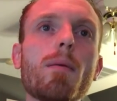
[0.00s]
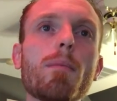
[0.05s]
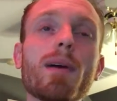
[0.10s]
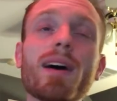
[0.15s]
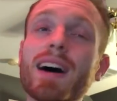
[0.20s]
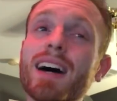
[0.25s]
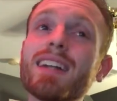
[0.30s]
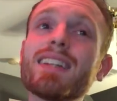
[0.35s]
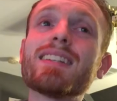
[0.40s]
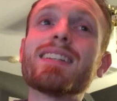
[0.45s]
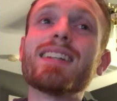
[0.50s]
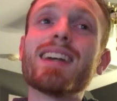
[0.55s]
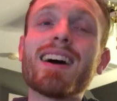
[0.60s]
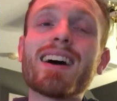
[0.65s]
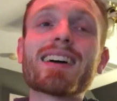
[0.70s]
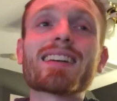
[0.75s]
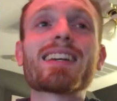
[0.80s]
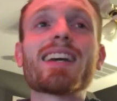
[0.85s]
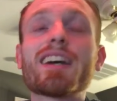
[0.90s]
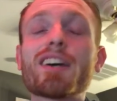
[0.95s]
But I did
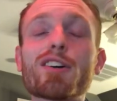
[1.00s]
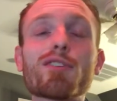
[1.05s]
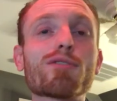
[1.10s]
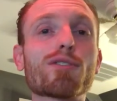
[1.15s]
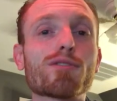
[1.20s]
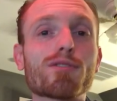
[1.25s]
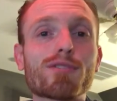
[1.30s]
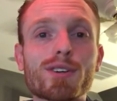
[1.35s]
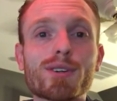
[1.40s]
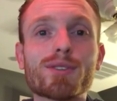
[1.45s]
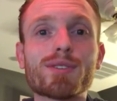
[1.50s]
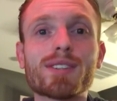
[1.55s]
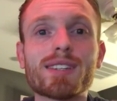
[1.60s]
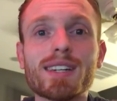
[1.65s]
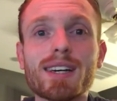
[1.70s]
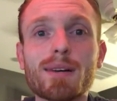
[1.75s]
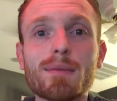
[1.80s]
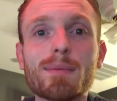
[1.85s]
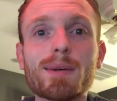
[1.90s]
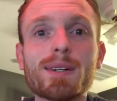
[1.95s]
not care for Frozen
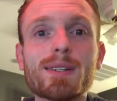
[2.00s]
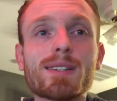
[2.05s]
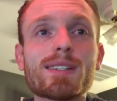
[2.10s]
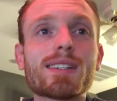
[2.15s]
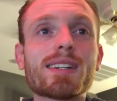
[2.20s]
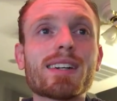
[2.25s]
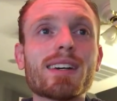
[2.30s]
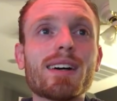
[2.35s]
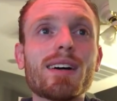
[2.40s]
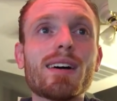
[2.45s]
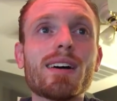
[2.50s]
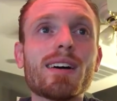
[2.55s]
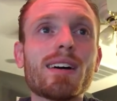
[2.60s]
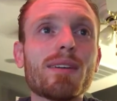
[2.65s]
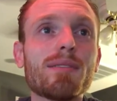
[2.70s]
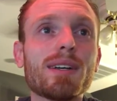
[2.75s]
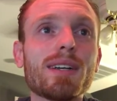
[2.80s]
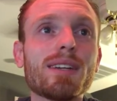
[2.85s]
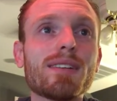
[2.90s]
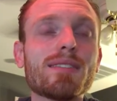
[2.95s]
that much.
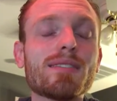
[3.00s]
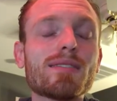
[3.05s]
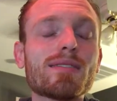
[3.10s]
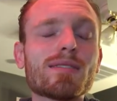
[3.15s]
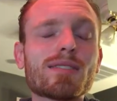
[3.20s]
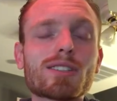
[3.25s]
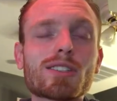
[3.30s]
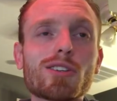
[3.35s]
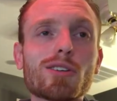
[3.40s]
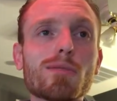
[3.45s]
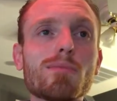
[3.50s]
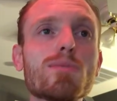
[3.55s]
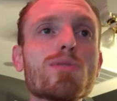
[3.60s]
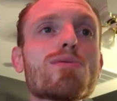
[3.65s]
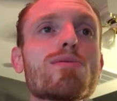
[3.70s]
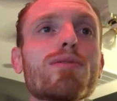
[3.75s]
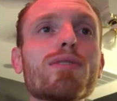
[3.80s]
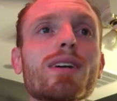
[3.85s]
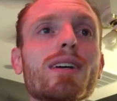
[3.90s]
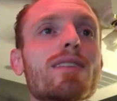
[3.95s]
I mean, it's a good
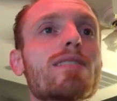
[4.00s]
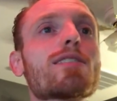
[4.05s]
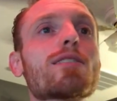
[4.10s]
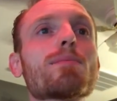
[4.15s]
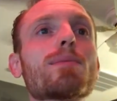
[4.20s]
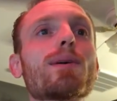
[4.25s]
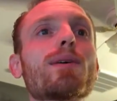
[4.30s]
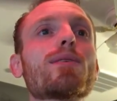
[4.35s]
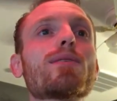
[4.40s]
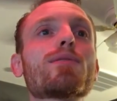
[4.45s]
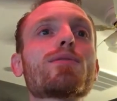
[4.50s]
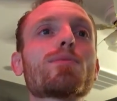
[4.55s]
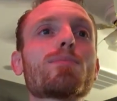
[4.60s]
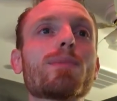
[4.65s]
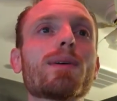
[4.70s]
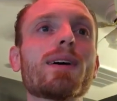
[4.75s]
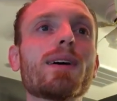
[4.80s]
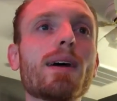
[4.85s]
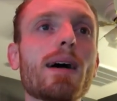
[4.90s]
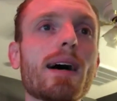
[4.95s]
movie, I suppose,
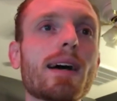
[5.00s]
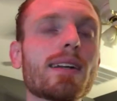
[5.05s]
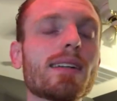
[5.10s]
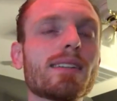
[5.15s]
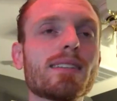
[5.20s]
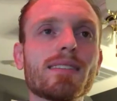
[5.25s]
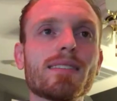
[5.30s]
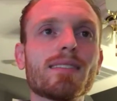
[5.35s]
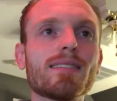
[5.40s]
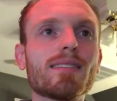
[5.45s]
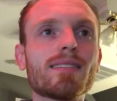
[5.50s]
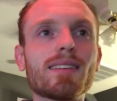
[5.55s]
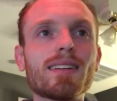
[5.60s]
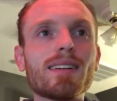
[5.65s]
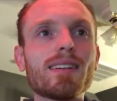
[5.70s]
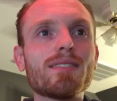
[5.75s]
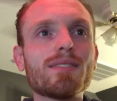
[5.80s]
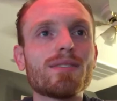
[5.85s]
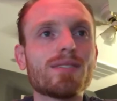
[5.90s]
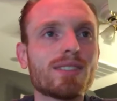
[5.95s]
but it
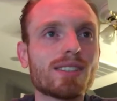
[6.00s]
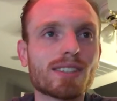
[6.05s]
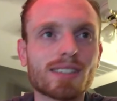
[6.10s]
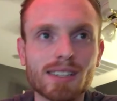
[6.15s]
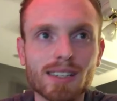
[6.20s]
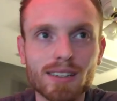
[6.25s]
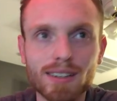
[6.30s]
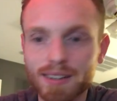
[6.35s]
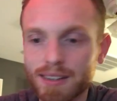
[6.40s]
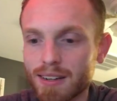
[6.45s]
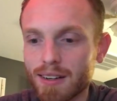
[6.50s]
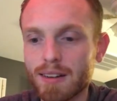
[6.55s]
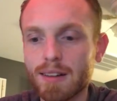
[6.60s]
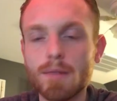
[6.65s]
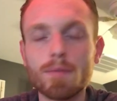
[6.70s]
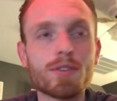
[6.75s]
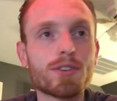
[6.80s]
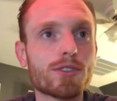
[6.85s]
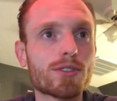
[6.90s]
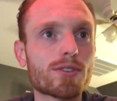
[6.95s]
just didn't
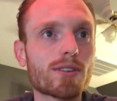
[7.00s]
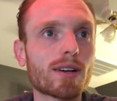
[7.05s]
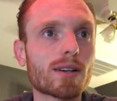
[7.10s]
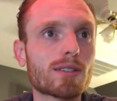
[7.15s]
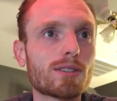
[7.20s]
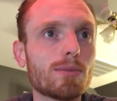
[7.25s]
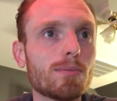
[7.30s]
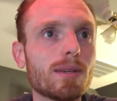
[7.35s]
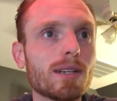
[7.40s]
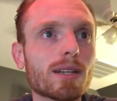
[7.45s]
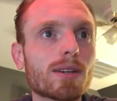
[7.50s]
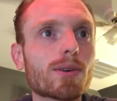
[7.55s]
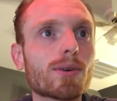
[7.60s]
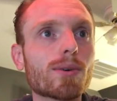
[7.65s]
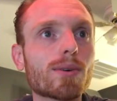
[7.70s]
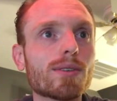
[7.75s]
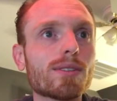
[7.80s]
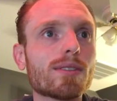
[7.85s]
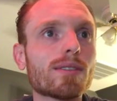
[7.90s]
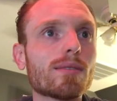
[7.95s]
strike too many
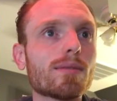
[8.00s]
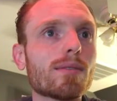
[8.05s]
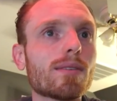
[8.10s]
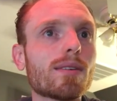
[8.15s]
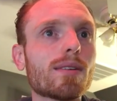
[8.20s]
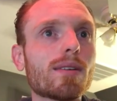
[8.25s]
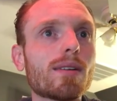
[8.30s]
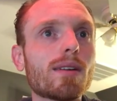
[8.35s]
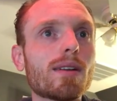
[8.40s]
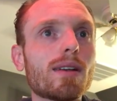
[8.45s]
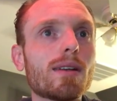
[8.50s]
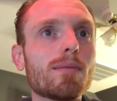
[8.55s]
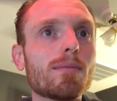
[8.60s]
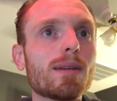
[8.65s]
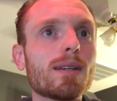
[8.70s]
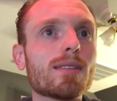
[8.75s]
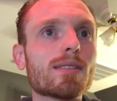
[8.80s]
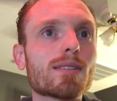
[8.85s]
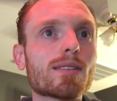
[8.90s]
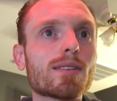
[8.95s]
chords in
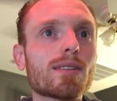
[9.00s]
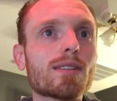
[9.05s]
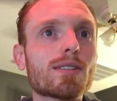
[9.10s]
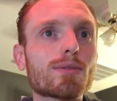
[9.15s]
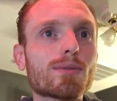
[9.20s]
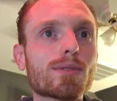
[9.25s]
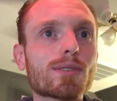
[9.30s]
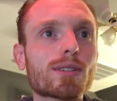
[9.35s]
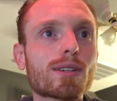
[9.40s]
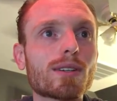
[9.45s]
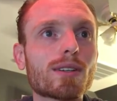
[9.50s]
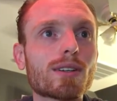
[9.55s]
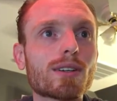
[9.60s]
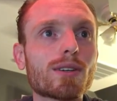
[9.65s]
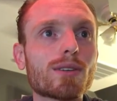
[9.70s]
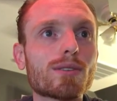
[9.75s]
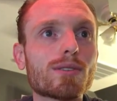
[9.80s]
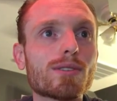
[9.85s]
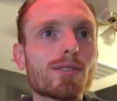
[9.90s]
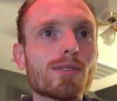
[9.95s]
me. So this one's going to
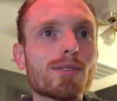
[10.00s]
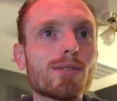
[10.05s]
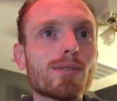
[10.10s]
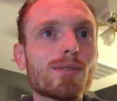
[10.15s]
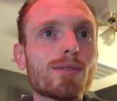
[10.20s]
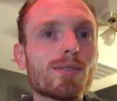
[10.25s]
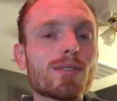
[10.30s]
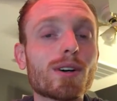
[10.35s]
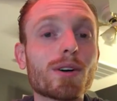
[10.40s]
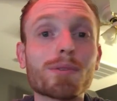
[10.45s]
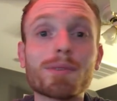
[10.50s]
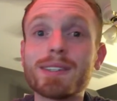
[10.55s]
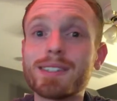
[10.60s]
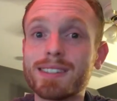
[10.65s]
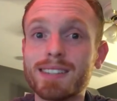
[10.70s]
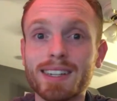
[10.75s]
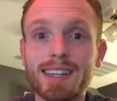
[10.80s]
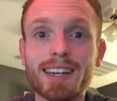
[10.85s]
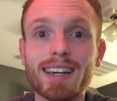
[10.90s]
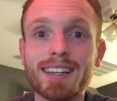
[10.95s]
go to
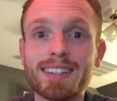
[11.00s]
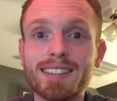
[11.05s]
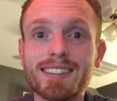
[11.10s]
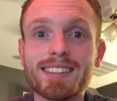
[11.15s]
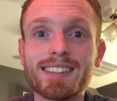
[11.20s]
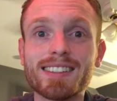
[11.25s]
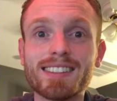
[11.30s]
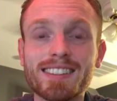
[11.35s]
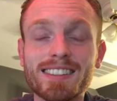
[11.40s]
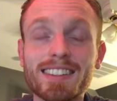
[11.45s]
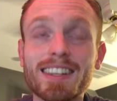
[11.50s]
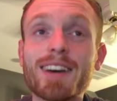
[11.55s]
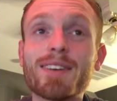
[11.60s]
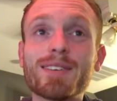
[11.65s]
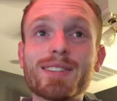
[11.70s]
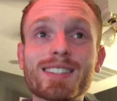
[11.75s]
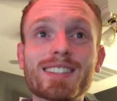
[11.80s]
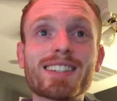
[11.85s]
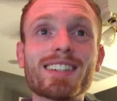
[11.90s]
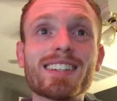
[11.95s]
Aristocats. That
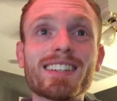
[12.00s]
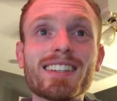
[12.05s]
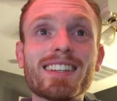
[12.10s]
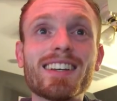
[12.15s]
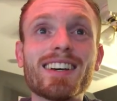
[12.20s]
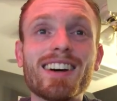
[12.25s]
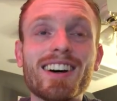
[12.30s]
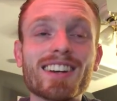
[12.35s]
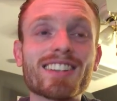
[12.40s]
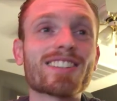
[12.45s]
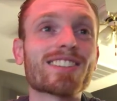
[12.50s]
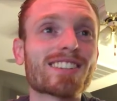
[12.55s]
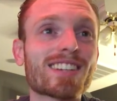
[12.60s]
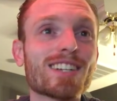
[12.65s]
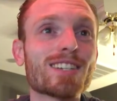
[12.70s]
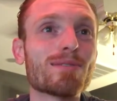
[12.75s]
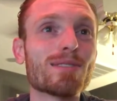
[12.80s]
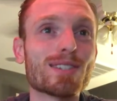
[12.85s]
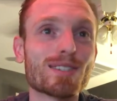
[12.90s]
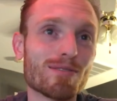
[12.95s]
one's going to also
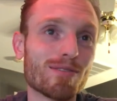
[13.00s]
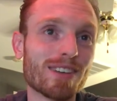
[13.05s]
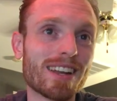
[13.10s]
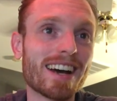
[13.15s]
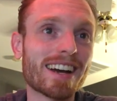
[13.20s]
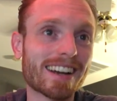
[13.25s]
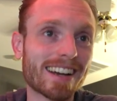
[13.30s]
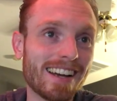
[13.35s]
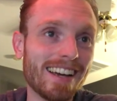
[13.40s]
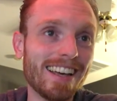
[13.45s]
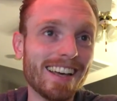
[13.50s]
catch me some flack.